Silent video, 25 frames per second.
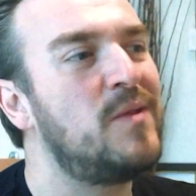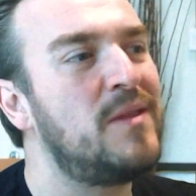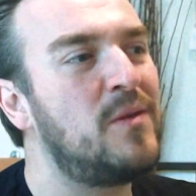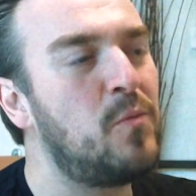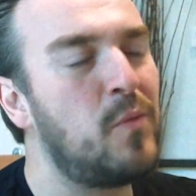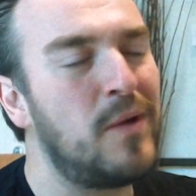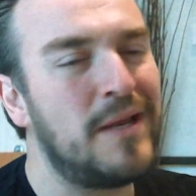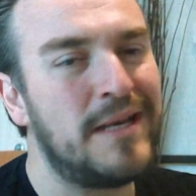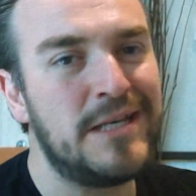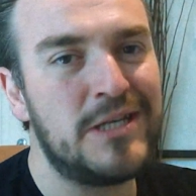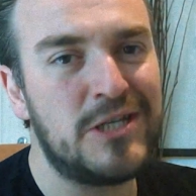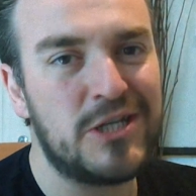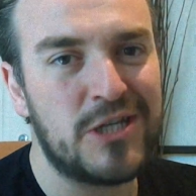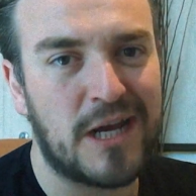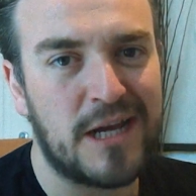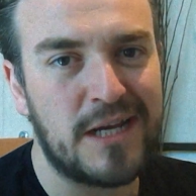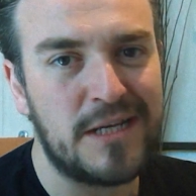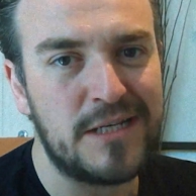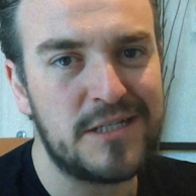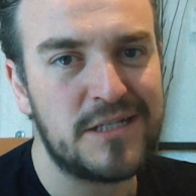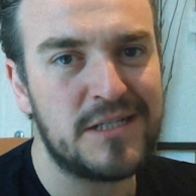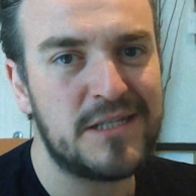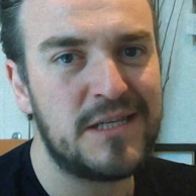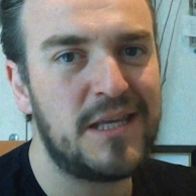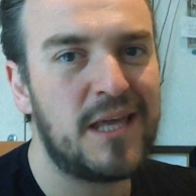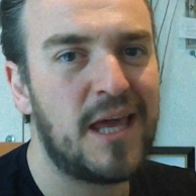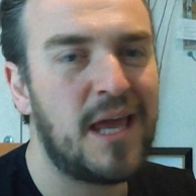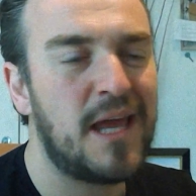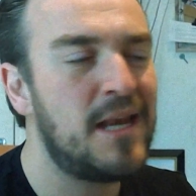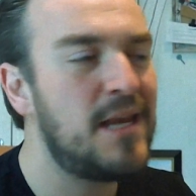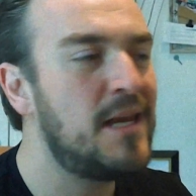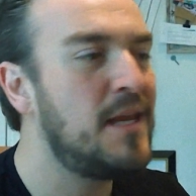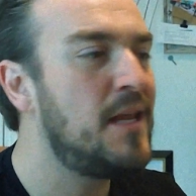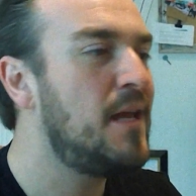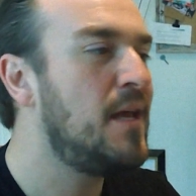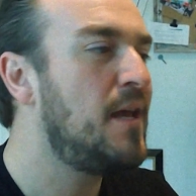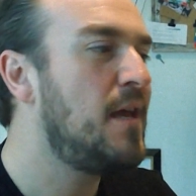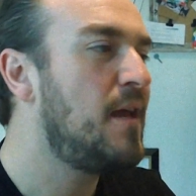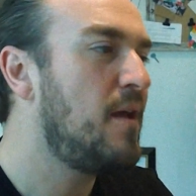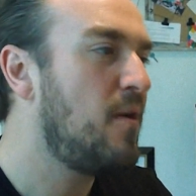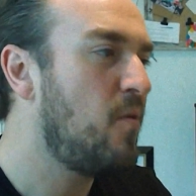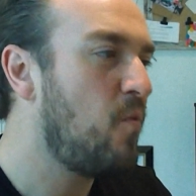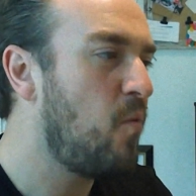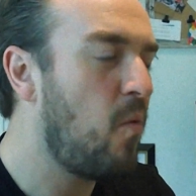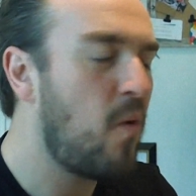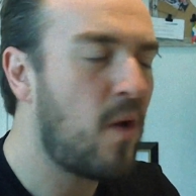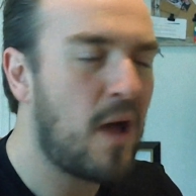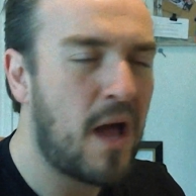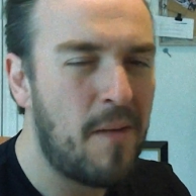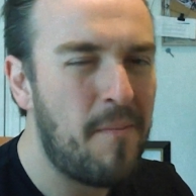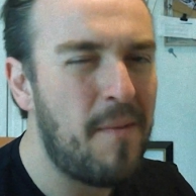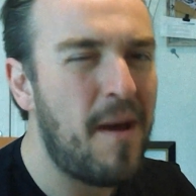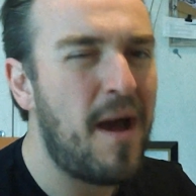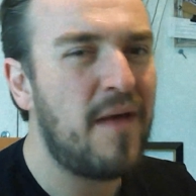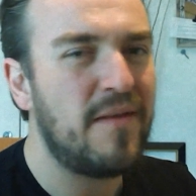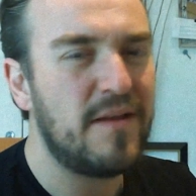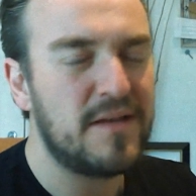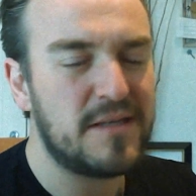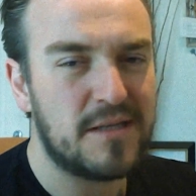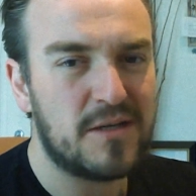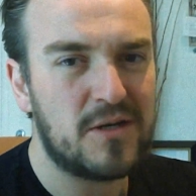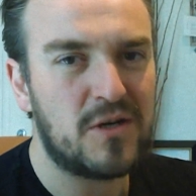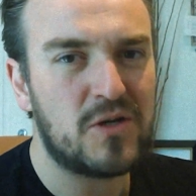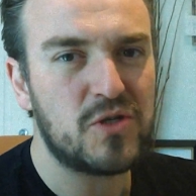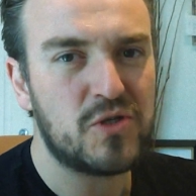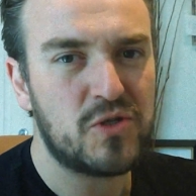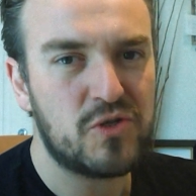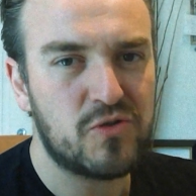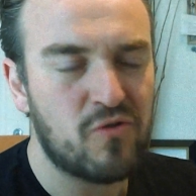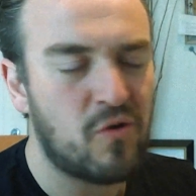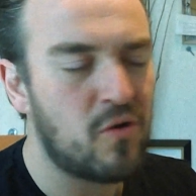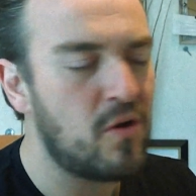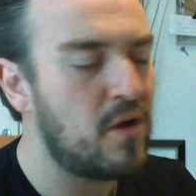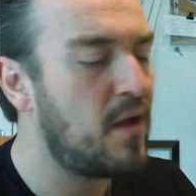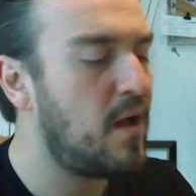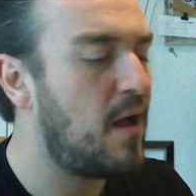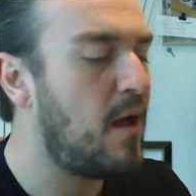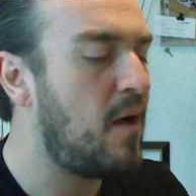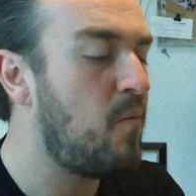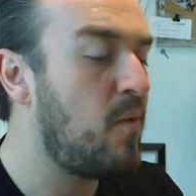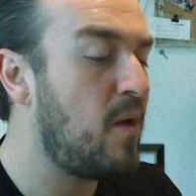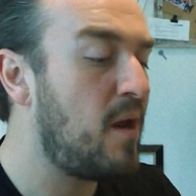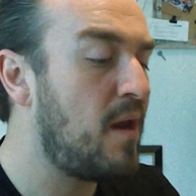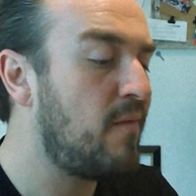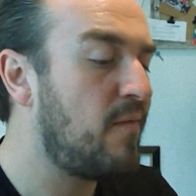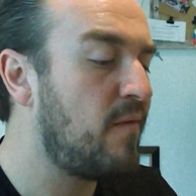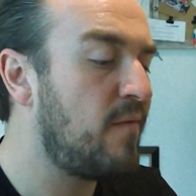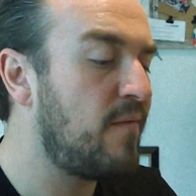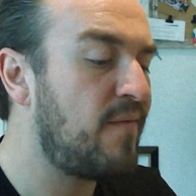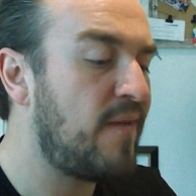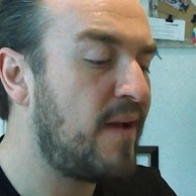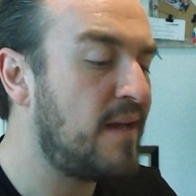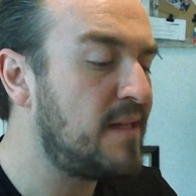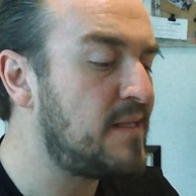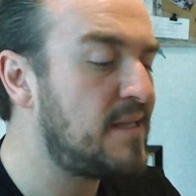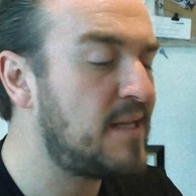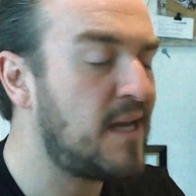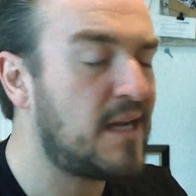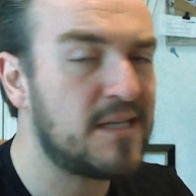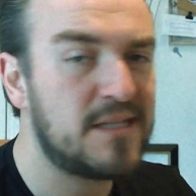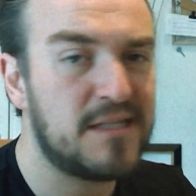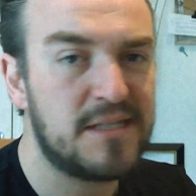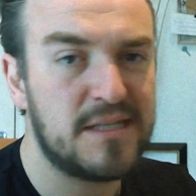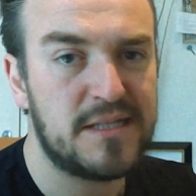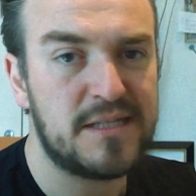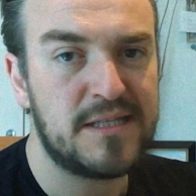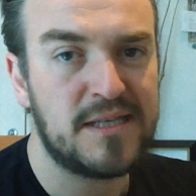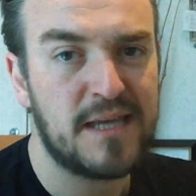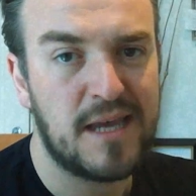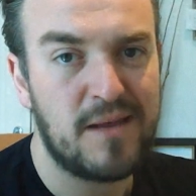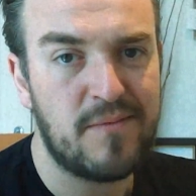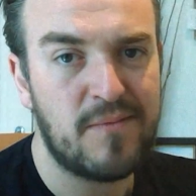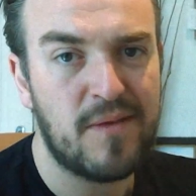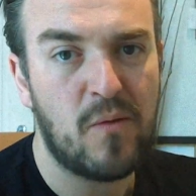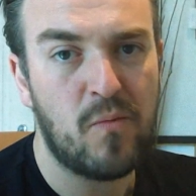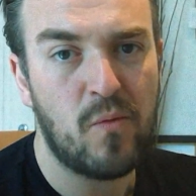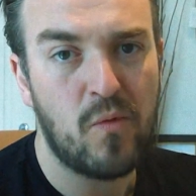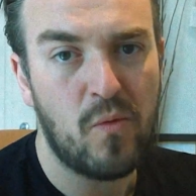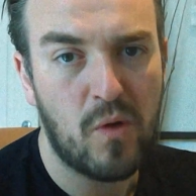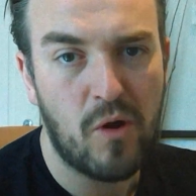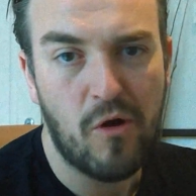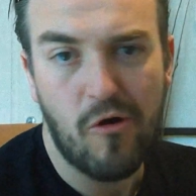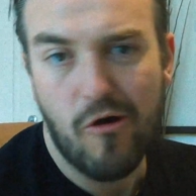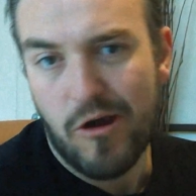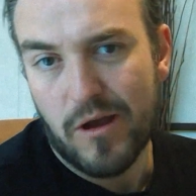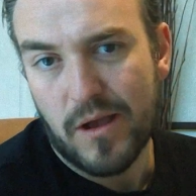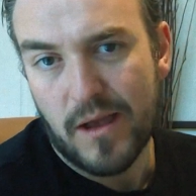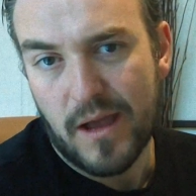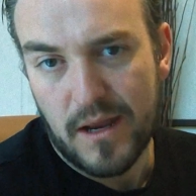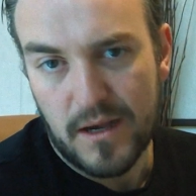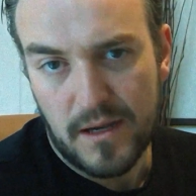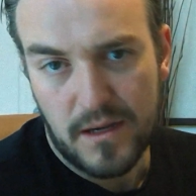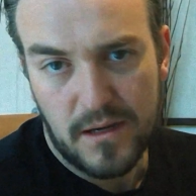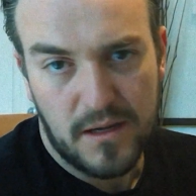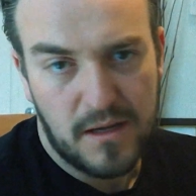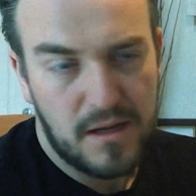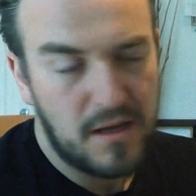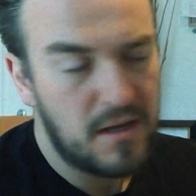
when the wind changes again, we'll come out of this a lot stronger. We'll have a fantastic team that will grow again.